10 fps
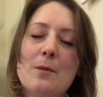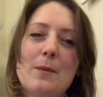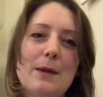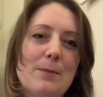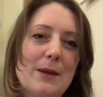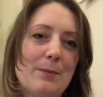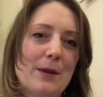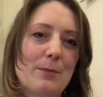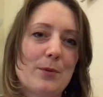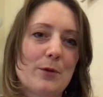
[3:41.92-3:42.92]
Maybe
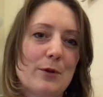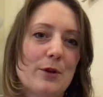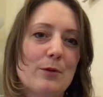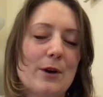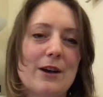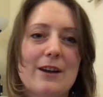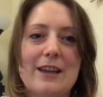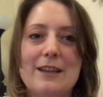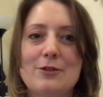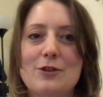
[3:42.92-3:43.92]
people who are
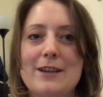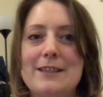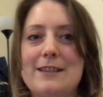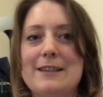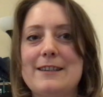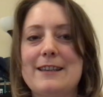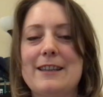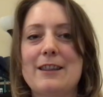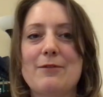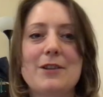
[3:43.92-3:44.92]
interested
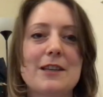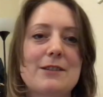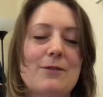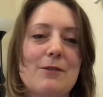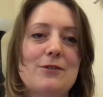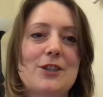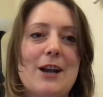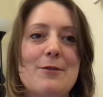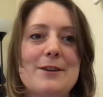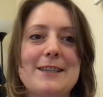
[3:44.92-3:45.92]
in the philosophy of
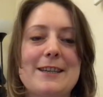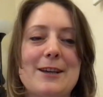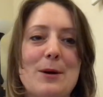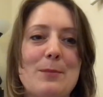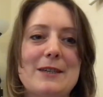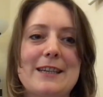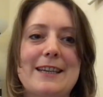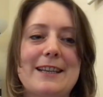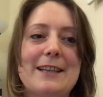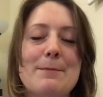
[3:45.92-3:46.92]
charity are
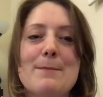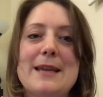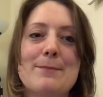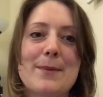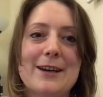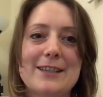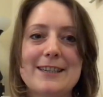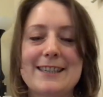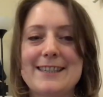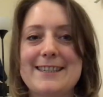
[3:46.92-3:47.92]
particularly
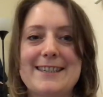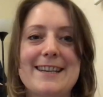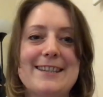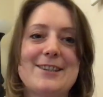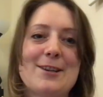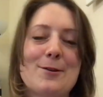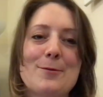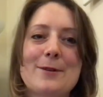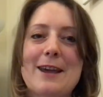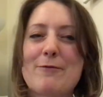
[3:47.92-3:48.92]
mean-minded and stingy or
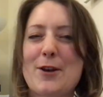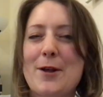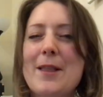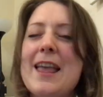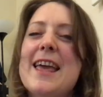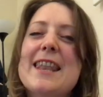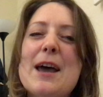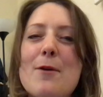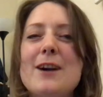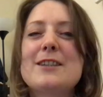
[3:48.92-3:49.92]
whatever.
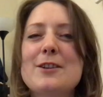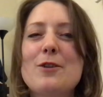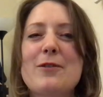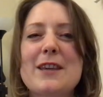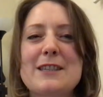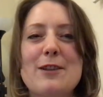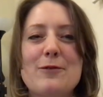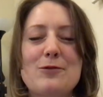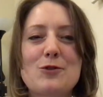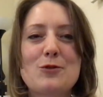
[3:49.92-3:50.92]
Now, I don't know if there's a lot
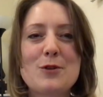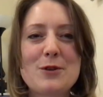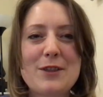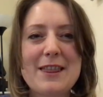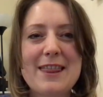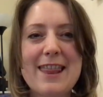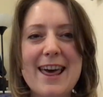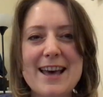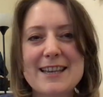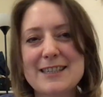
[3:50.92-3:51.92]
of truth in
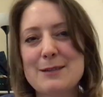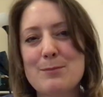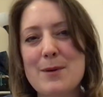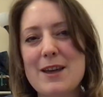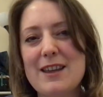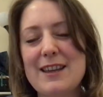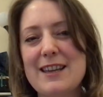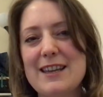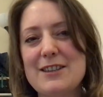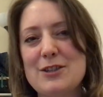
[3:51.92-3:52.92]
that, but
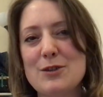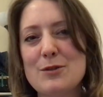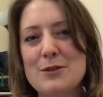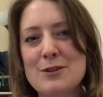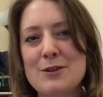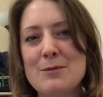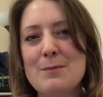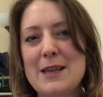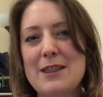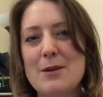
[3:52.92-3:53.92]
it dawned
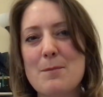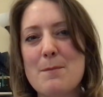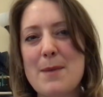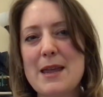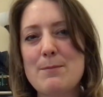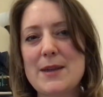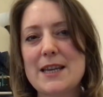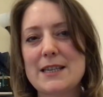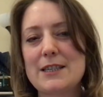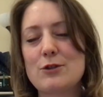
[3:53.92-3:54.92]
on me that
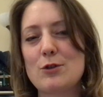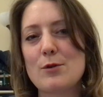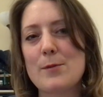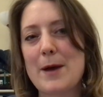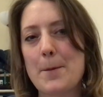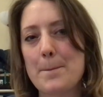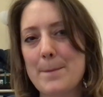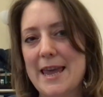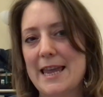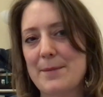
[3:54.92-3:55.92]
maybe it's true about
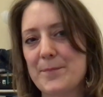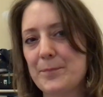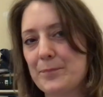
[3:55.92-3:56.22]
me.